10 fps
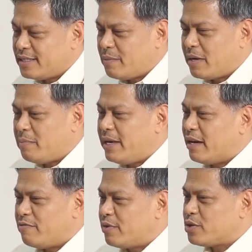they may be
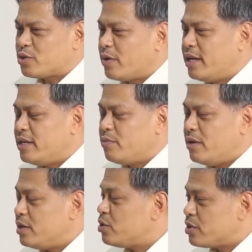averse to any
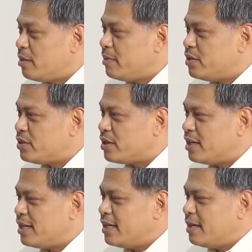religious image,
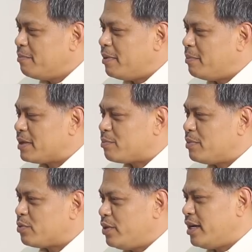but
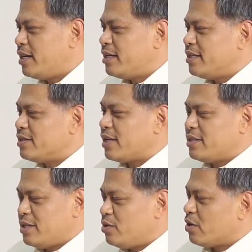we are
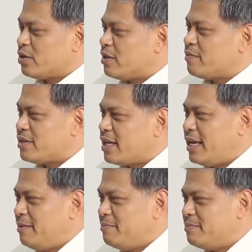sons and daughters of the
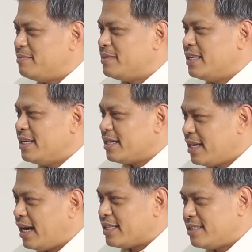same
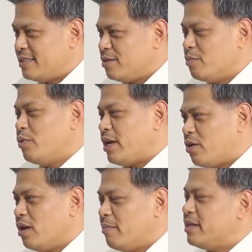God, whom we
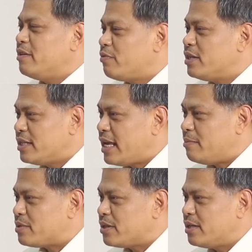call by different
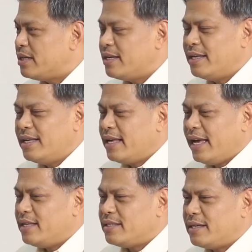names.
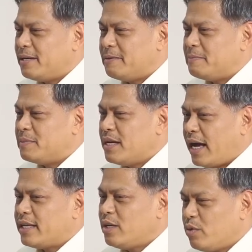And
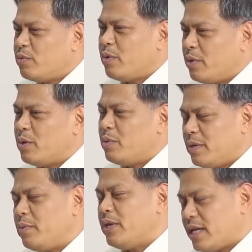I think when
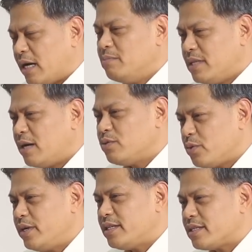we come down
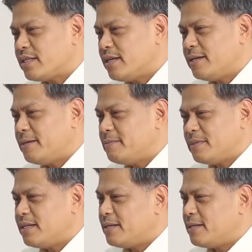to it, the